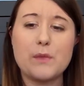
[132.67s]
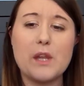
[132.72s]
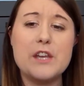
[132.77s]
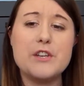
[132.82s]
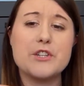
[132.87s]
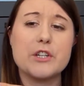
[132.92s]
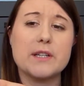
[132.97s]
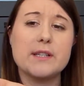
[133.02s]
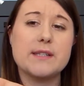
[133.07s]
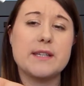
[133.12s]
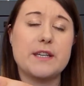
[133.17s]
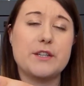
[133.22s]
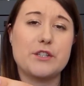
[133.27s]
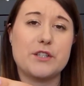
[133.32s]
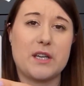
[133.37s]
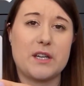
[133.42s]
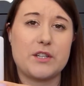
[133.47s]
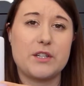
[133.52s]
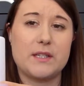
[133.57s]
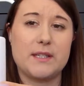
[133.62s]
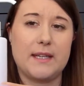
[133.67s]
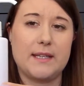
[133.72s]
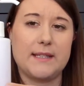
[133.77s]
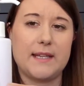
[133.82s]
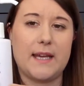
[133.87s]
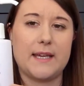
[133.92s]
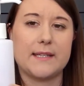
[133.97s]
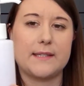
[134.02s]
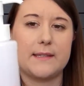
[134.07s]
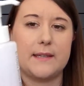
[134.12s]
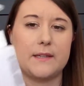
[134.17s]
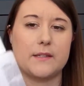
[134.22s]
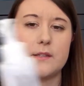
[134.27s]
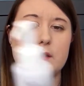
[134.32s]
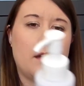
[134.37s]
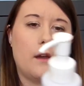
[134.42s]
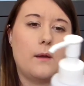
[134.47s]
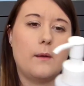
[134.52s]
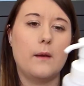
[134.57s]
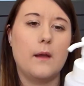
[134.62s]
As you can see, it does actually say tester,
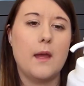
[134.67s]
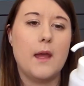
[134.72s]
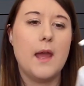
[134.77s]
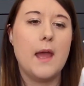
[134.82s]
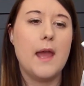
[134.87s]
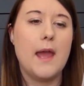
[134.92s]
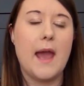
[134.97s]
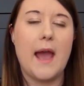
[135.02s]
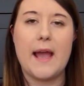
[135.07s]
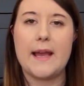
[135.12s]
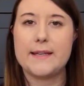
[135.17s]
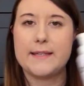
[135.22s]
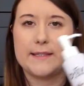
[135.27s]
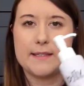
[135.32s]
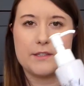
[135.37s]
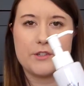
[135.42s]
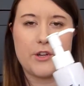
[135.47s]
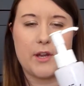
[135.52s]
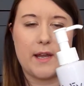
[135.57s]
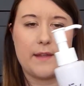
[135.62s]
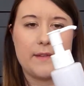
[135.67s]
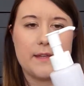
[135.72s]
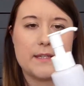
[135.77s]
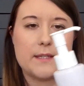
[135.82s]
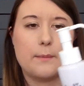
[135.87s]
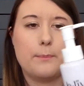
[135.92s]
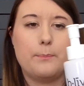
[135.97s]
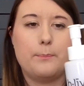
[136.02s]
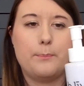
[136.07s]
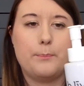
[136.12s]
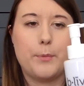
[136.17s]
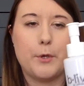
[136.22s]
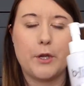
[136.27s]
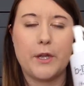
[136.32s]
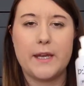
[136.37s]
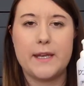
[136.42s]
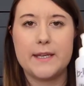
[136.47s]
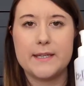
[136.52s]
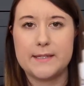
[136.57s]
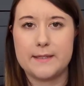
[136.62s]
so I didn't try this,
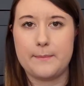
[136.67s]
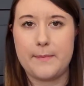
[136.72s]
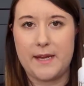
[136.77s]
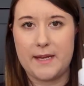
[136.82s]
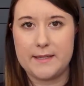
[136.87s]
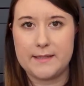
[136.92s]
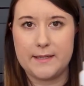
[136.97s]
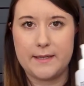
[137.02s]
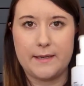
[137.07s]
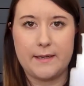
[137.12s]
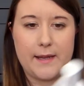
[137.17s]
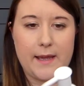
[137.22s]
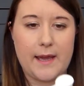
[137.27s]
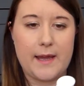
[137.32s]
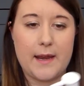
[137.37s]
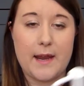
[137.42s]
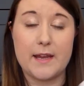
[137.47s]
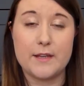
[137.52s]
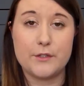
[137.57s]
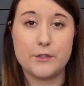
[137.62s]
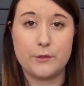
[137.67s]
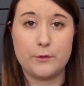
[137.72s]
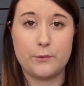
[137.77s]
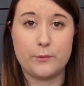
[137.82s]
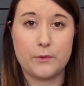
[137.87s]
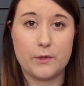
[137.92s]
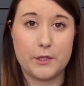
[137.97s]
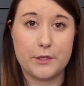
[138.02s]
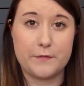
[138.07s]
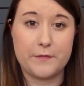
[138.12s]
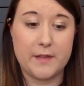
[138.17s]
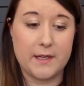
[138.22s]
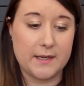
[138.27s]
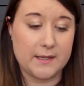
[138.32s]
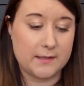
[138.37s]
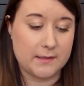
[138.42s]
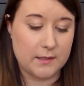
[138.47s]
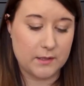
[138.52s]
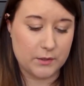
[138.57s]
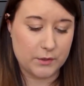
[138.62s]
but it is amazing and I do love
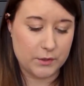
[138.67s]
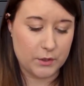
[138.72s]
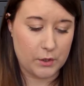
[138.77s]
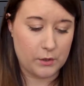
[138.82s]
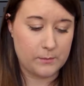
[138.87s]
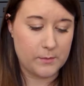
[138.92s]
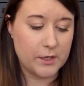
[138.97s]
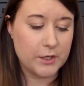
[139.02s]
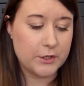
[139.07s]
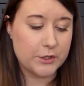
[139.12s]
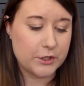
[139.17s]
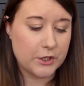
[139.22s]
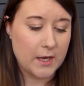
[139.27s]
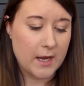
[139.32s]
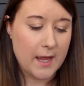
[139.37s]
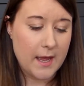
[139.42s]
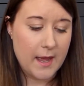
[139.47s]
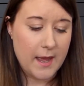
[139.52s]
this so much.